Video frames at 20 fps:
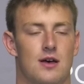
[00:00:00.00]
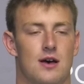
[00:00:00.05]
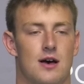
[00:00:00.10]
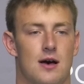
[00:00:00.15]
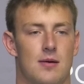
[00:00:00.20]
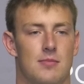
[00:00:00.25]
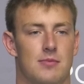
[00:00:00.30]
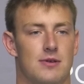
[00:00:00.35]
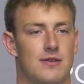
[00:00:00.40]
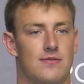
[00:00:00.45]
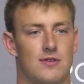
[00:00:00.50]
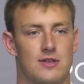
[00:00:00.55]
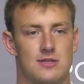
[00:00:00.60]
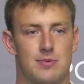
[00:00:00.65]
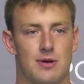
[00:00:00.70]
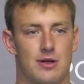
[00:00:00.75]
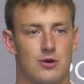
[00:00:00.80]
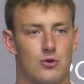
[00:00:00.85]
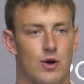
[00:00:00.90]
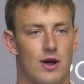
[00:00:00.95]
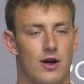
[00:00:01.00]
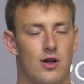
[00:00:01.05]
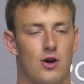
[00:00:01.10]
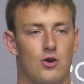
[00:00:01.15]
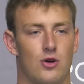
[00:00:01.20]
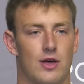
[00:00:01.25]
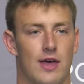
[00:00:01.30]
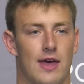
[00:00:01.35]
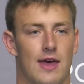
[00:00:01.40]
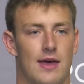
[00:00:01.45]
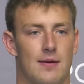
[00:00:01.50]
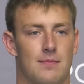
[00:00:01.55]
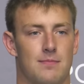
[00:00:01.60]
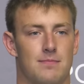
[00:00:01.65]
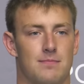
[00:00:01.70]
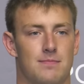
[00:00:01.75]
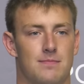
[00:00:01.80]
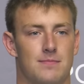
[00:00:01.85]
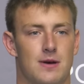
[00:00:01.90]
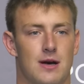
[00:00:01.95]
The defense played great all
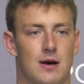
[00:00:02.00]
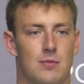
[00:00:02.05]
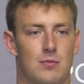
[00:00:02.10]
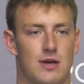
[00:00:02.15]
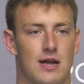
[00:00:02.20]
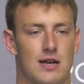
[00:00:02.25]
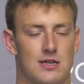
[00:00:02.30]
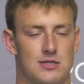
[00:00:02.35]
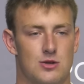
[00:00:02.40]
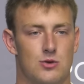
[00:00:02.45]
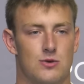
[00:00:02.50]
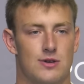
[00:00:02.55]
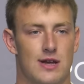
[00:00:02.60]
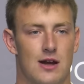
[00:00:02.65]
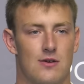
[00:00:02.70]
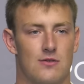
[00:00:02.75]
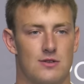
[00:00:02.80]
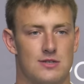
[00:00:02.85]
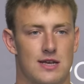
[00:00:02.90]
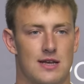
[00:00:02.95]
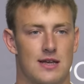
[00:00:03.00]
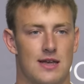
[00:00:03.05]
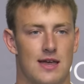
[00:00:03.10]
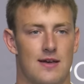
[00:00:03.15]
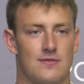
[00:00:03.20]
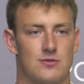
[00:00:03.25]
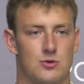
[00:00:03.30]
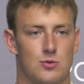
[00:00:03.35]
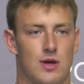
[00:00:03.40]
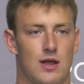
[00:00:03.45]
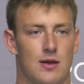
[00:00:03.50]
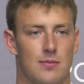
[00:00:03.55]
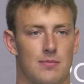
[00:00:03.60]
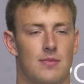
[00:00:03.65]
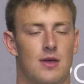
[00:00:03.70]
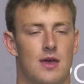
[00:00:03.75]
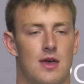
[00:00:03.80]
game. We kind of slowed down in the second half, so we got